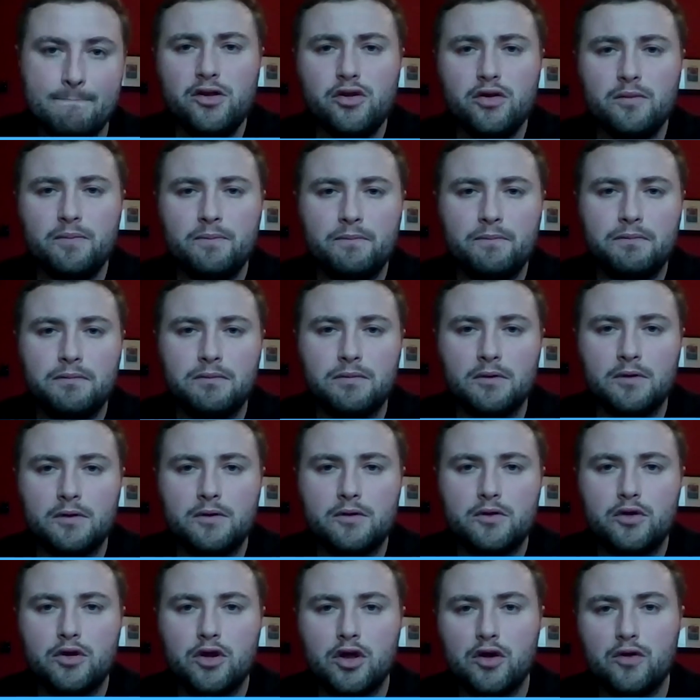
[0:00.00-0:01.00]
made you
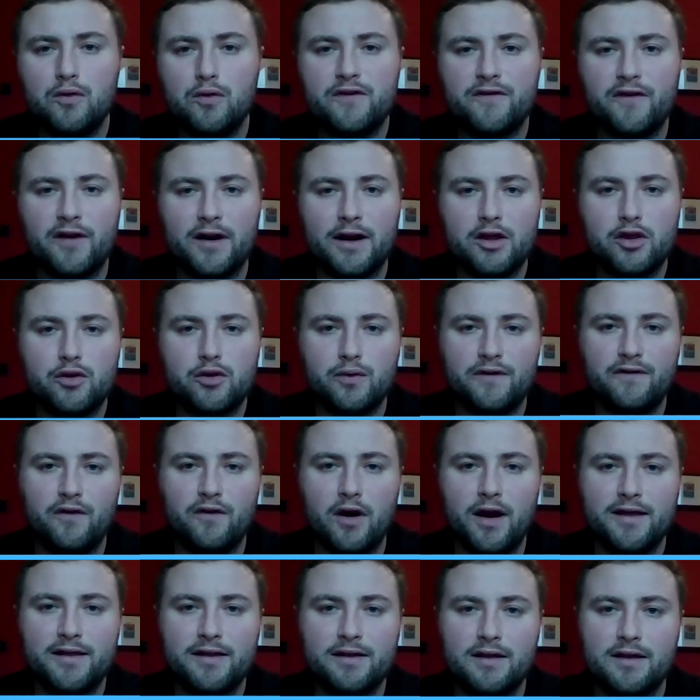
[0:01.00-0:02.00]
choose financial
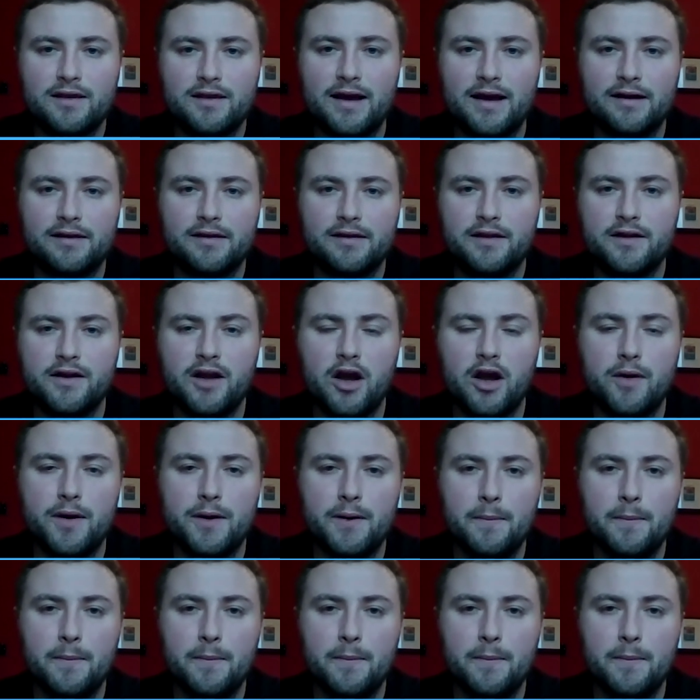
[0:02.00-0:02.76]
advice as a sector to go